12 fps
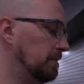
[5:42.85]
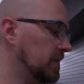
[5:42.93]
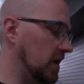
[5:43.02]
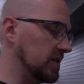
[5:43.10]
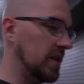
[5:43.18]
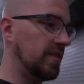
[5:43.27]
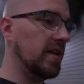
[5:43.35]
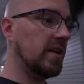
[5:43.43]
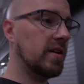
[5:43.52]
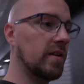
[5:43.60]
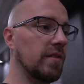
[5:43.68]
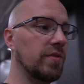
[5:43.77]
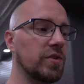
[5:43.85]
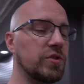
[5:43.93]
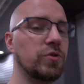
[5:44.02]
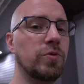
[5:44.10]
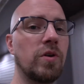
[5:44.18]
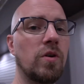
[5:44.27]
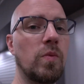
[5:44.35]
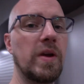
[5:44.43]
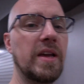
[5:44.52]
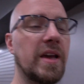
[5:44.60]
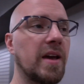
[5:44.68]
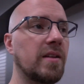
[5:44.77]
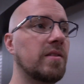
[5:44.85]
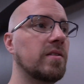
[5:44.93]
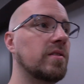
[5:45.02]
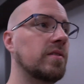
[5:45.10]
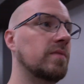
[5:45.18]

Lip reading: Because I think the sooner we get,